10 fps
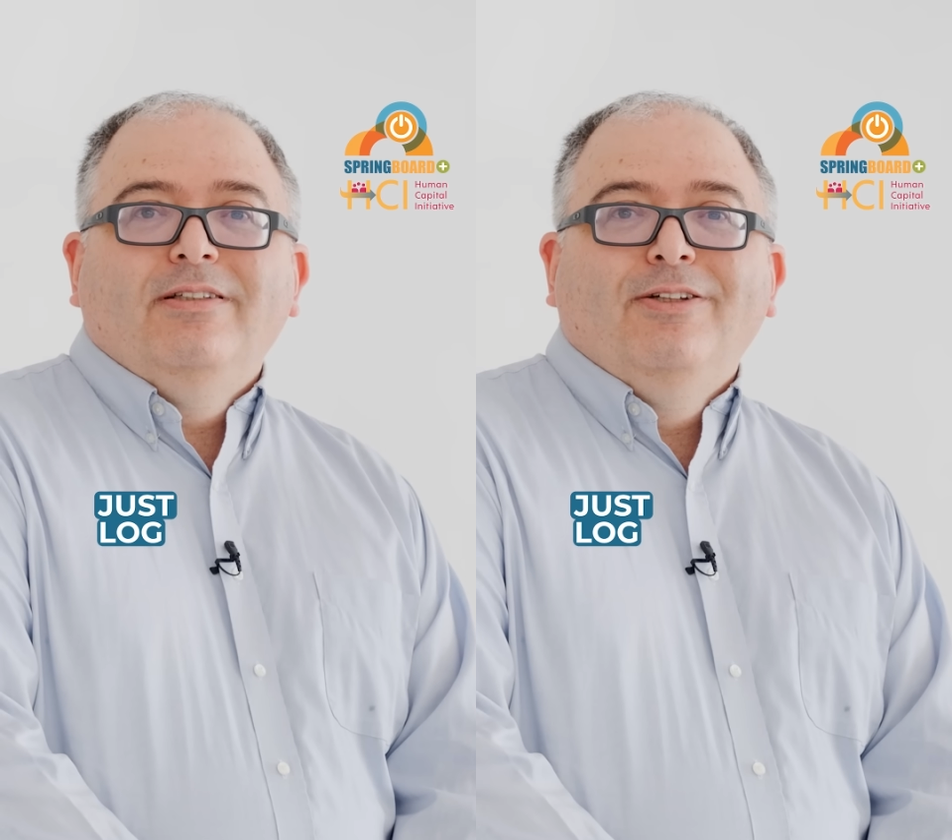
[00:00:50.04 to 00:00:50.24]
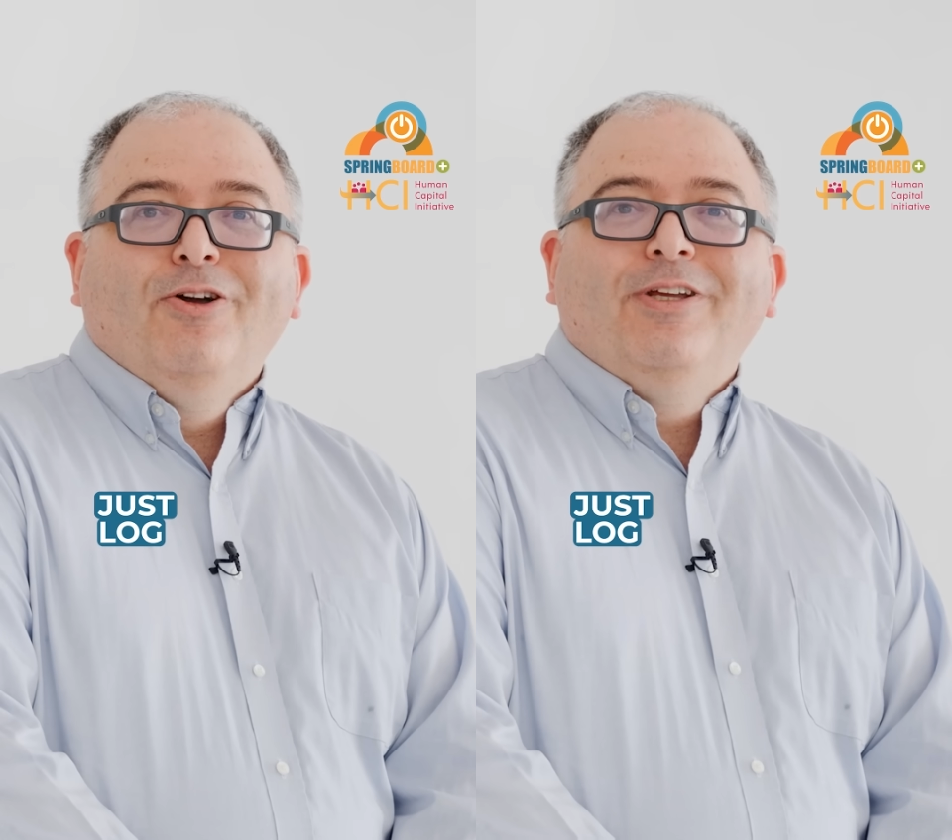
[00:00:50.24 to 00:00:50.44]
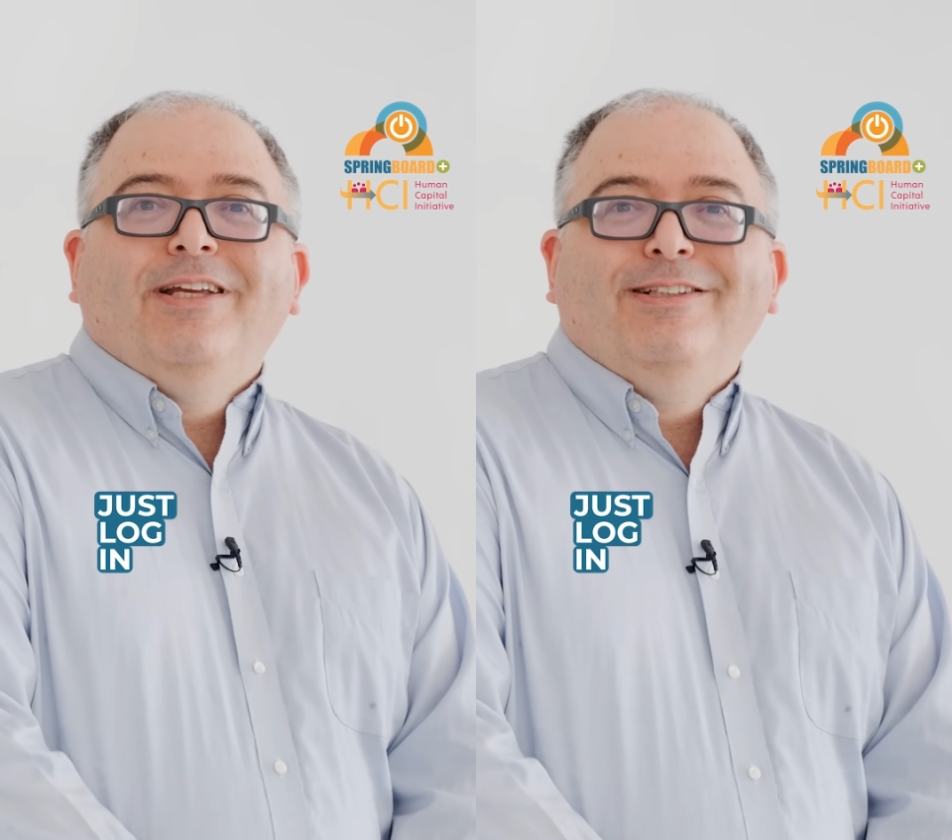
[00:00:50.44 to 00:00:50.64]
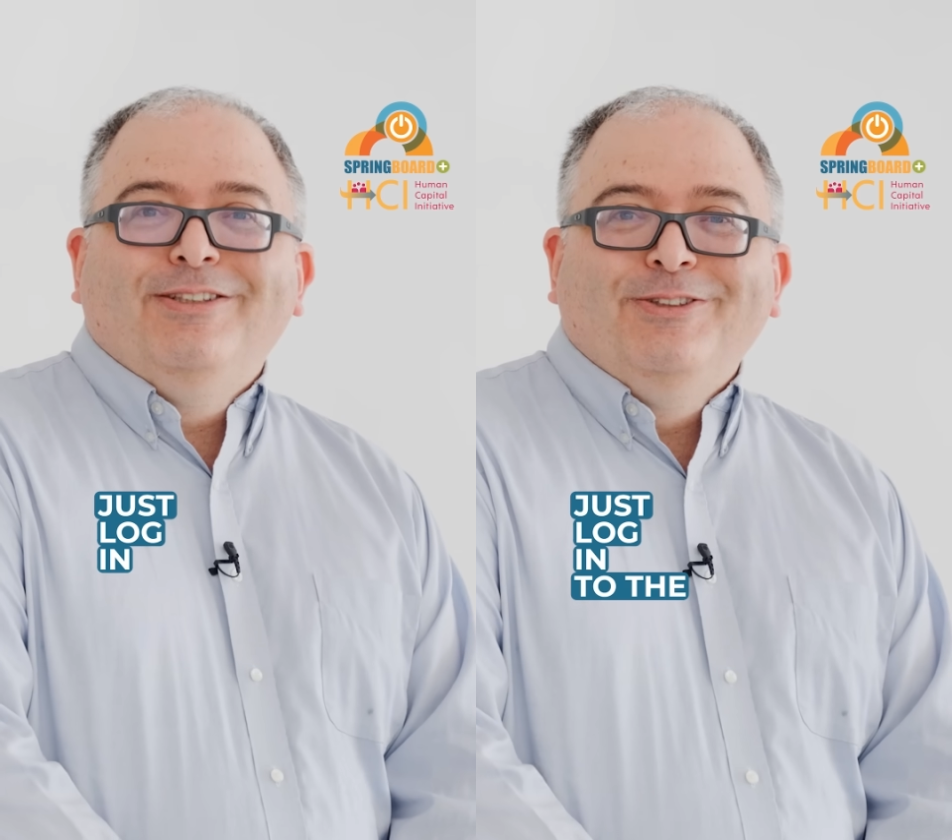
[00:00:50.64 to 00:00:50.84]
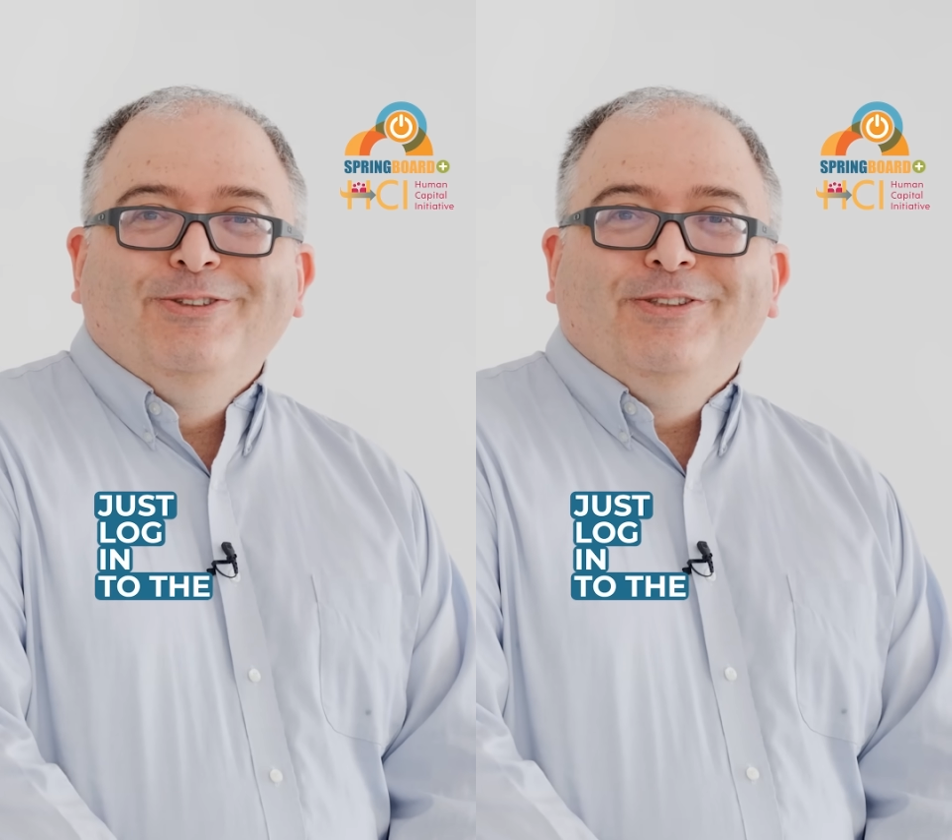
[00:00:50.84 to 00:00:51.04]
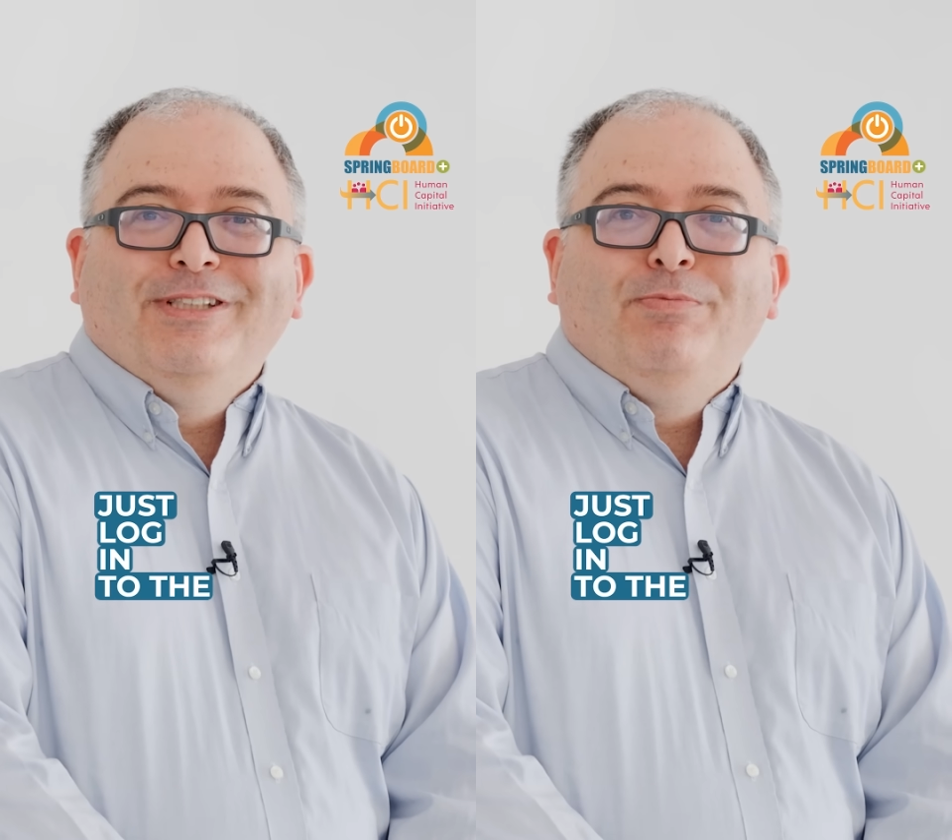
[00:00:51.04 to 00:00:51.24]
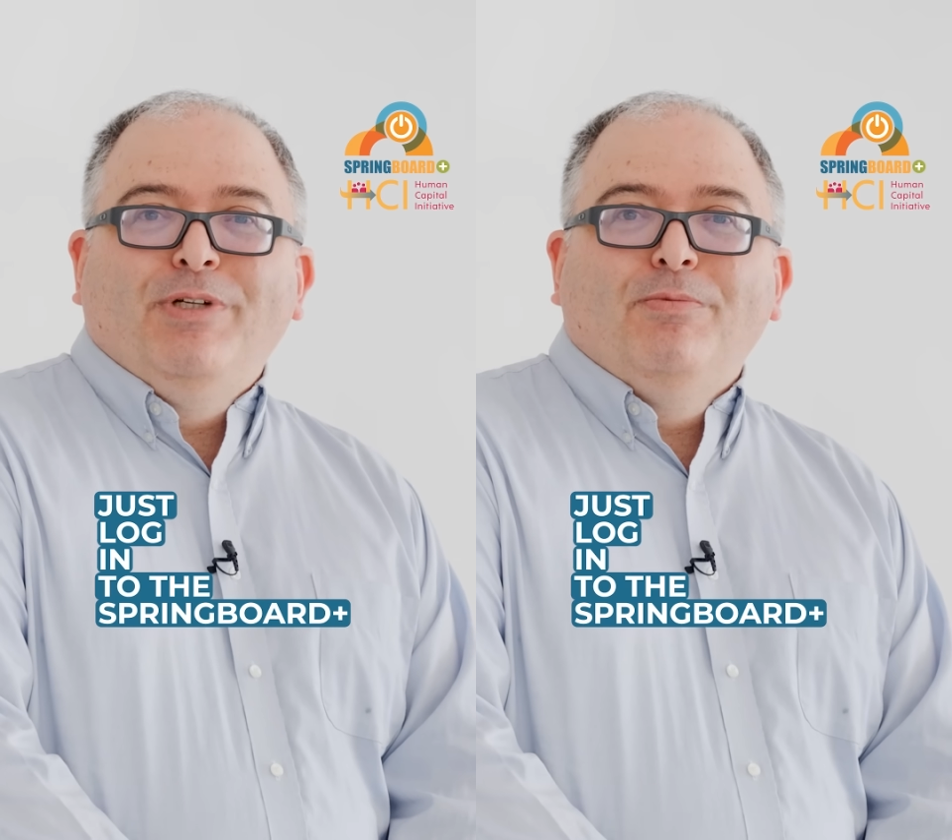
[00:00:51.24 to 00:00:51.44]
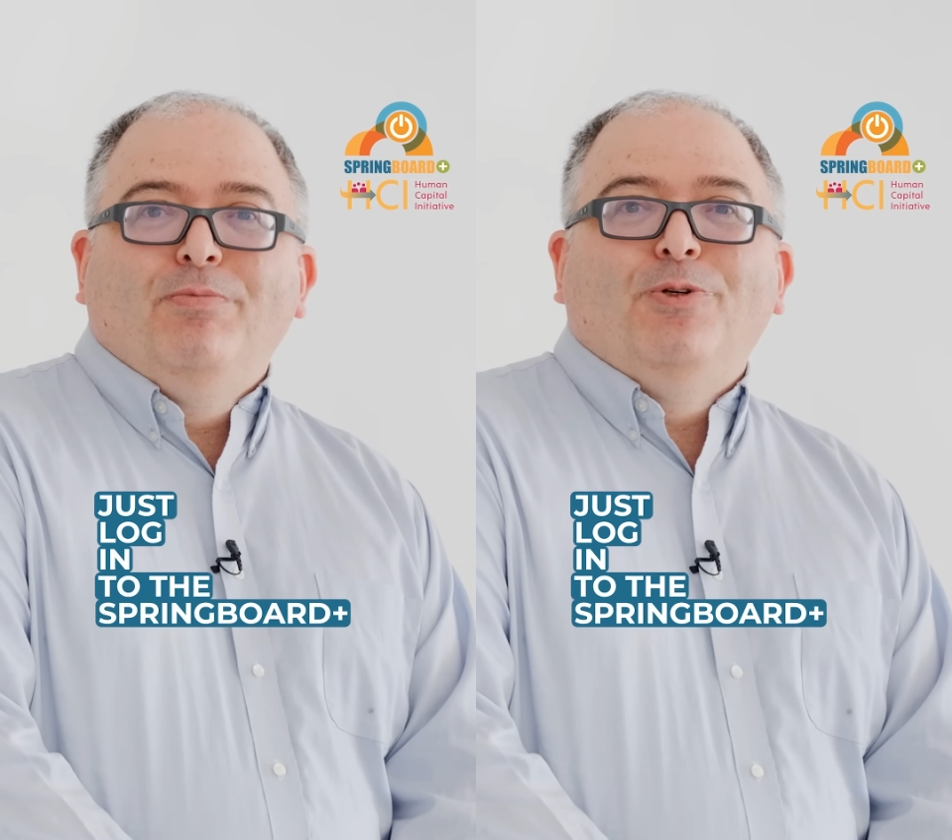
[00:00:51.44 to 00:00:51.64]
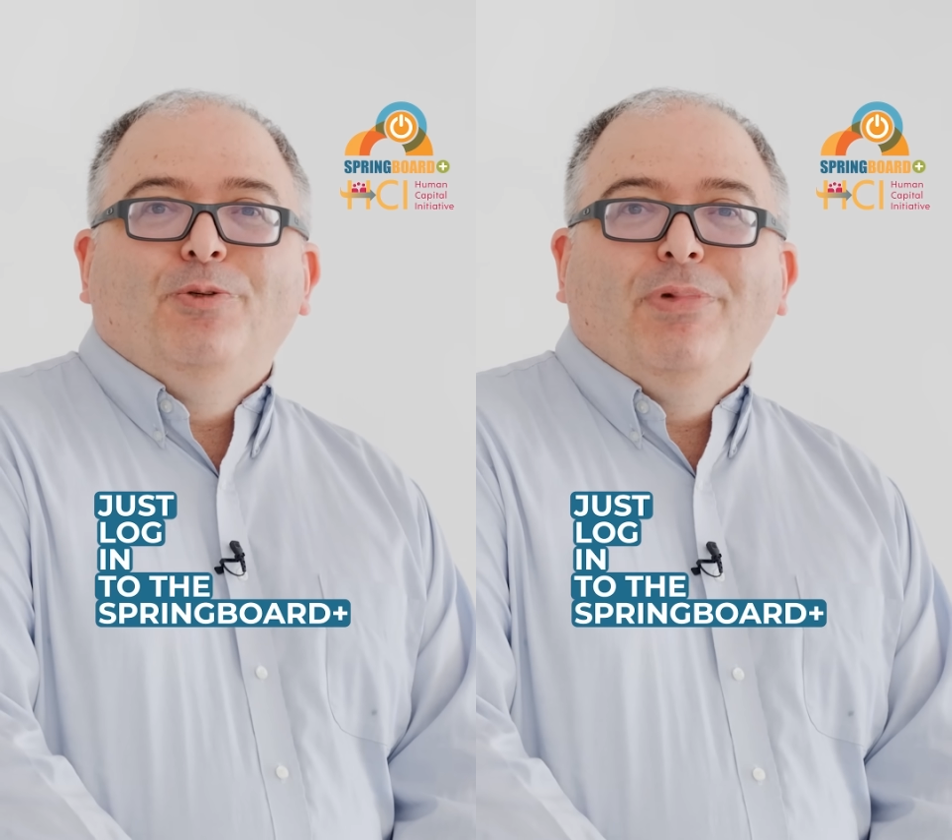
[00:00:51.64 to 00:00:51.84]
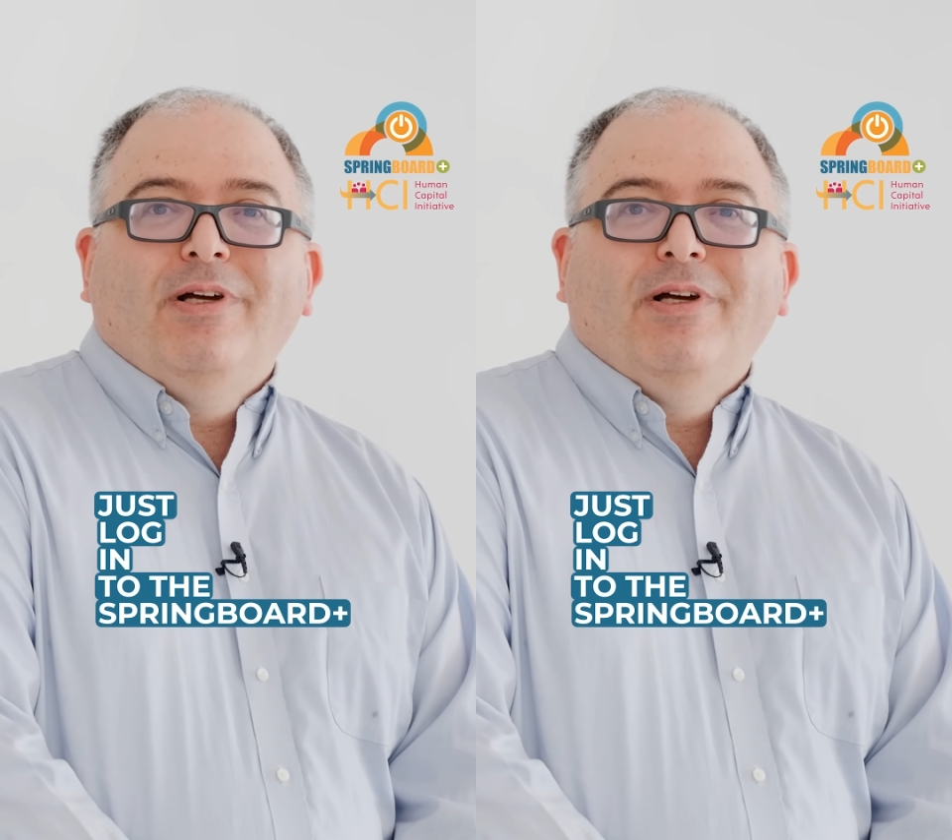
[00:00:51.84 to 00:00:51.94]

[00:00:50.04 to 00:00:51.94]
log in to the Springboard